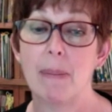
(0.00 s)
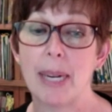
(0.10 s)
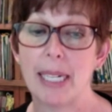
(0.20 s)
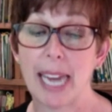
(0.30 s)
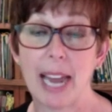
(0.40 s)

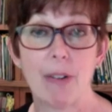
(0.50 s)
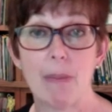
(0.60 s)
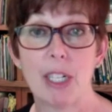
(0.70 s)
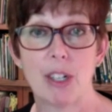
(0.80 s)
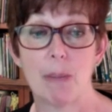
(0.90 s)
But Catherine
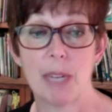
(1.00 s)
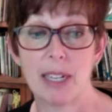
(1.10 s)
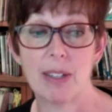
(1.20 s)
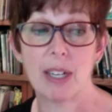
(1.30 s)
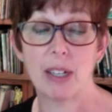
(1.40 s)
Mitchell
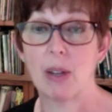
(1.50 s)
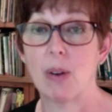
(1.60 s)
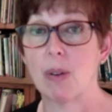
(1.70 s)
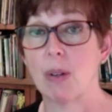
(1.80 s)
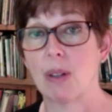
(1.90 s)
Pierce, our
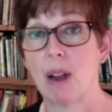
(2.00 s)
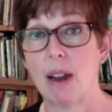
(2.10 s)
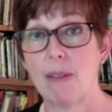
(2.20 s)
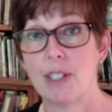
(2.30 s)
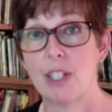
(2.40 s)
local
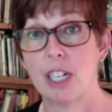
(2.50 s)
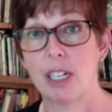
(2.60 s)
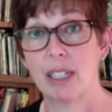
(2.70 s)
conference chair,